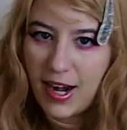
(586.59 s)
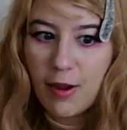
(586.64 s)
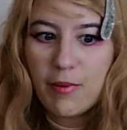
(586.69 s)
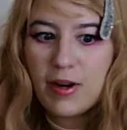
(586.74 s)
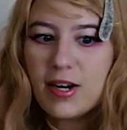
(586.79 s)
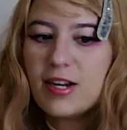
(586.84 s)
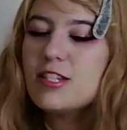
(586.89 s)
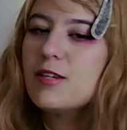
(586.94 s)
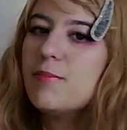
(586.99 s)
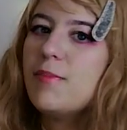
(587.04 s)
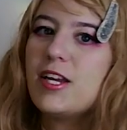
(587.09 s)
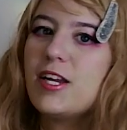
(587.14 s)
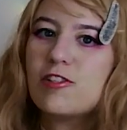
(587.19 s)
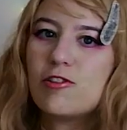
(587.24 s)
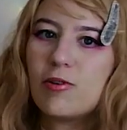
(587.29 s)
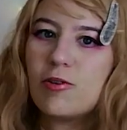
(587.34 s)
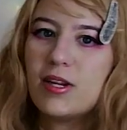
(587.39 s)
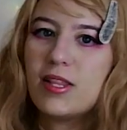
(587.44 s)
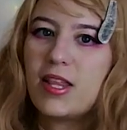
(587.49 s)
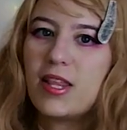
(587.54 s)
I wanted to make
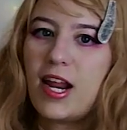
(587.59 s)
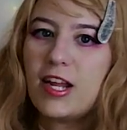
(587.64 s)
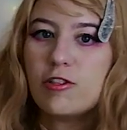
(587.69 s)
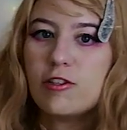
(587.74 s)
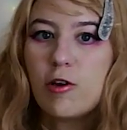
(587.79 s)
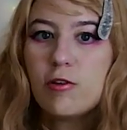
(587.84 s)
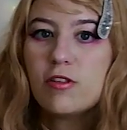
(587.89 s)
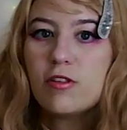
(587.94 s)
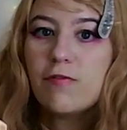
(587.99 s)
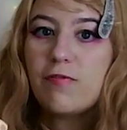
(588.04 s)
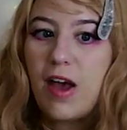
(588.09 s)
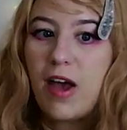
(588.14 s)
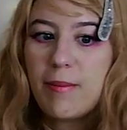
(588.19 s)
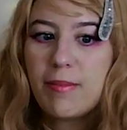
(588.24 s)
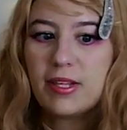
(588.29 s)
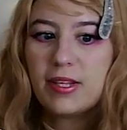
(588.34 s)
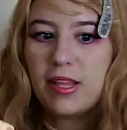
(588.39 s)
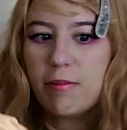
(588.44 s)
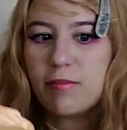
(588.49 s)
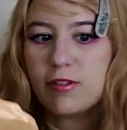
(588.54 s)
sure that I chose a
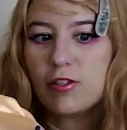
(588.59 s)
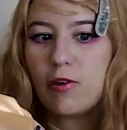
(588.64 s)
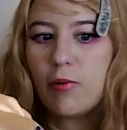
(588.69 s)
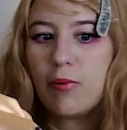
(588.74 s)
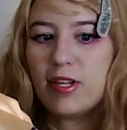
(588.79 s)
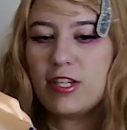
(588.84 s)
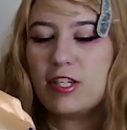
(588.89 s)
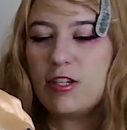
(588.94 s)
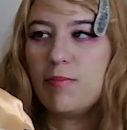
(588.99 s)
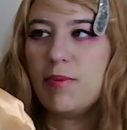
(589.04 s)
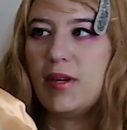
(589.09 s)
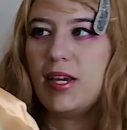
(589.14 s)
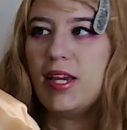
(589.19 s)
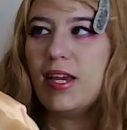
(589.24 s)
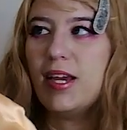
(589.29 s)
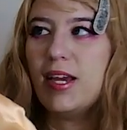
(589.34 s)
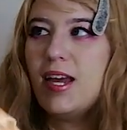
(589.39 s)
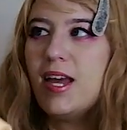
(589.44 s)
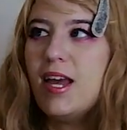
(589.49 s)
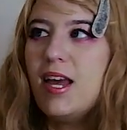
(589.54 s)
fabric that was going to
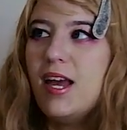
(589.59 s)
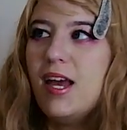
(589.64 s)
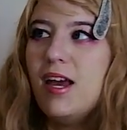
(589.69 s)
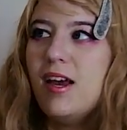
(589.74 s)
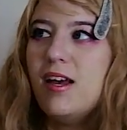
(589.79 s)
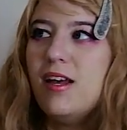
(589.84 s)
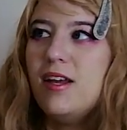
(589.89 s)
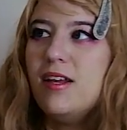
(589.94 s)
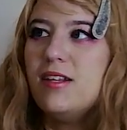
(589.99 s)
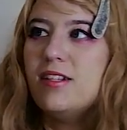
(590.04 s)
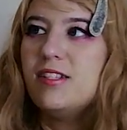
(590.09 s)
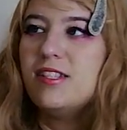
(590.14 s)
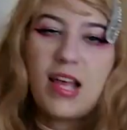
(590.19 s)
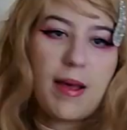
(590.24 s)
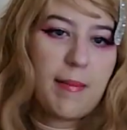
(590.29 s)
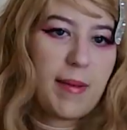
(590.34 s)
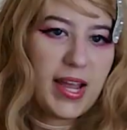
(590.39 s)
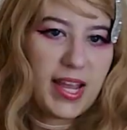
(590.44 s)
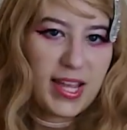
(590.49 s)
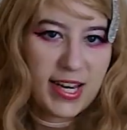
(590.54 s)
be
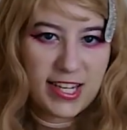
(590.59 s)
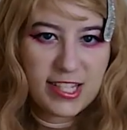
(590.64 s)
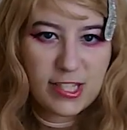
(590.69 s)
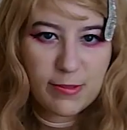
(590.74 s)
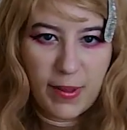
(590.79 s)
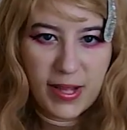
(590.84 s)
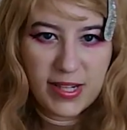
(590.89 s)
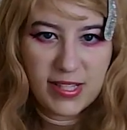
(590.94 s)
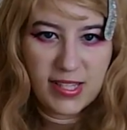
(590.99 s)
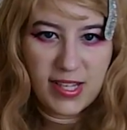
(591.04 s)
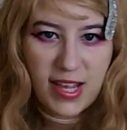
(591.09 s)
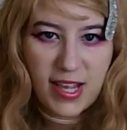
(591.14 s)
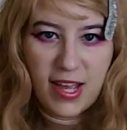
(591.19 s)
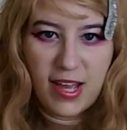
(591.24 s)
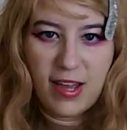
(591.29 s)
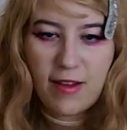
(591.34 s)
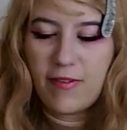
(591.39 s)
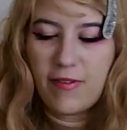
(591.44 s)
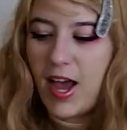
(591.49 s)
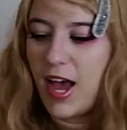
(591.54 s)

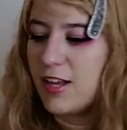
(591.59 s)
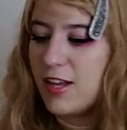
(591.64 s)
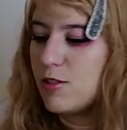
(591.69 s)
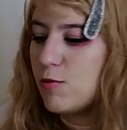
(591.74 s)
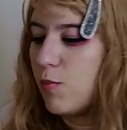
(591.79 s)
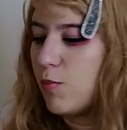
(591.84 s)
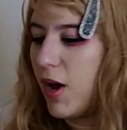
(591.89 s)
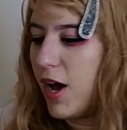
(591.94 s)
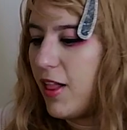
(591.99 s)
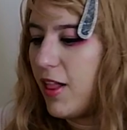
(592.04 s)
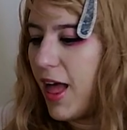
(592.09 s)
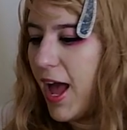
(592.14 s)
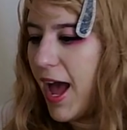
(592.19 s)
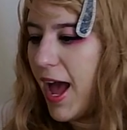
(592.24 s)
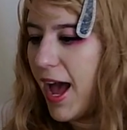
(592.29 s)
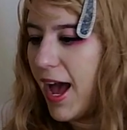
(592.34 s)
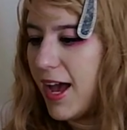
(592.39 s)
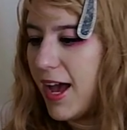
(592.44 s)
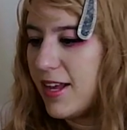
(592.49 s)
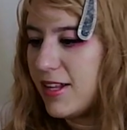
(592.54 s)
semi-inexpensive, as well
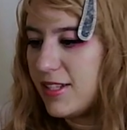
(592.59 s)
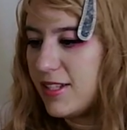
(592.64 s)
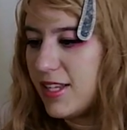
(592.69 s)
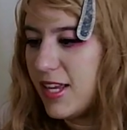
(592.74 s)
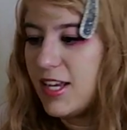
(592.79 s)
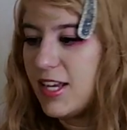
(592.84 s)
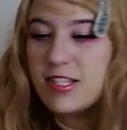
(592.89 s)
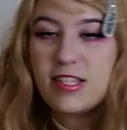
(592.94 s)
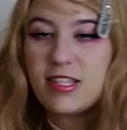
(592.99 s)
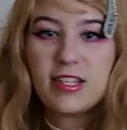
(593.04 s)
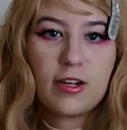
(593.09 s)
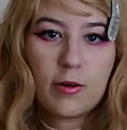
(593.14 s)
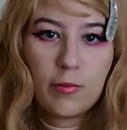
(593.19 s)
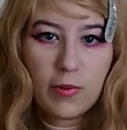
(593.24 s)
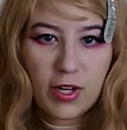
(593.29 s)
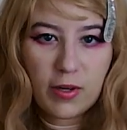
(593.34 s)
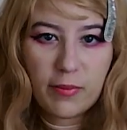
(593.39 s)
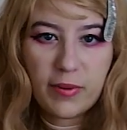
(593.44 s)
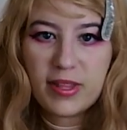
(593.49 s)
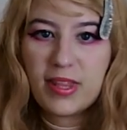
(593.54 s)
as easy to
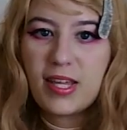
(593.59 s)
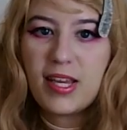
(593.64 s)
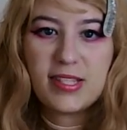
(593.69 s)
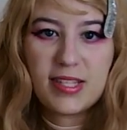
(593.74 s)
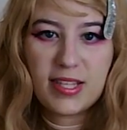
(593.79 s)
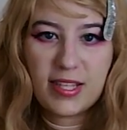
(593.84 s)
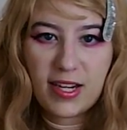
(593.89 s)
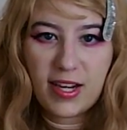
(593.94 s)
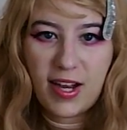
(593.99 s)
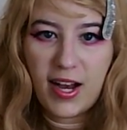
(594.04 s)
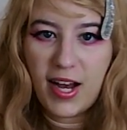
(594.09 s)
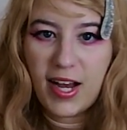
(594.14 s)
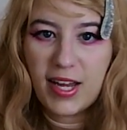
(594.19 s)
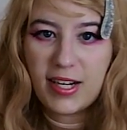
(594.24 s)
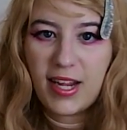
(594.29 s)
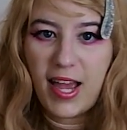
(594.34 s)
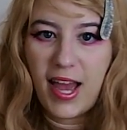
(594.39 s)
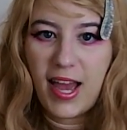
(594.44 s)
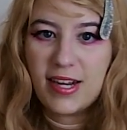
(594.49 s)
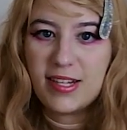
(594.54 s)
work with, easy to
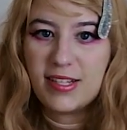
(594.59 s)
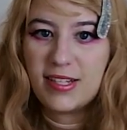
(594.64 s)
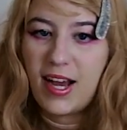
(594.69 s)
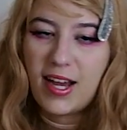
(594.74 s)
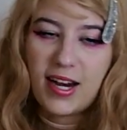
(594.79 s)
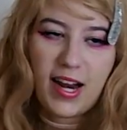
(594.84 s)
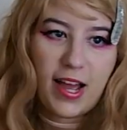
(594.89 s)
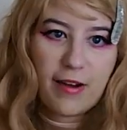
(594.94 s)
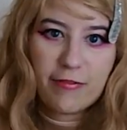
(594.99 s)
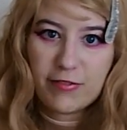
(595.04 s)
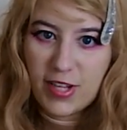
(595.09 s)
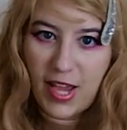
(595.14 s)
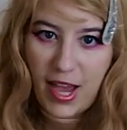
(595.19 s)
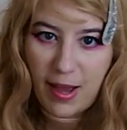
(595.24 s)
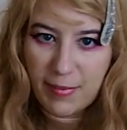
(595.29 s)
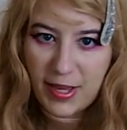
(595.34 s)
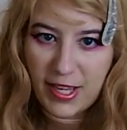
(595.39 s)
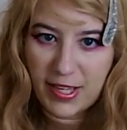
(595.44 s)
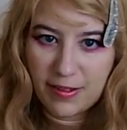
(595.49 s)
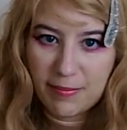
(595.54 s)
cut, and not have to
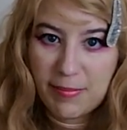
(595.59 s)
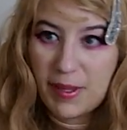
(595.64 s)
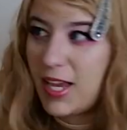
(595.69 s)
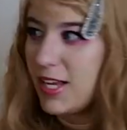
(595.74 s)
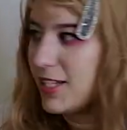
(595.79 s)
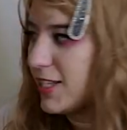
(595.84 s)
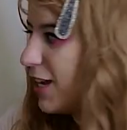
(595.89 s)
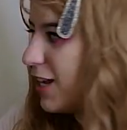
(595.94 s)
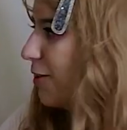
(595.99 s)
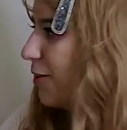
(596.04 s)
hem it, because I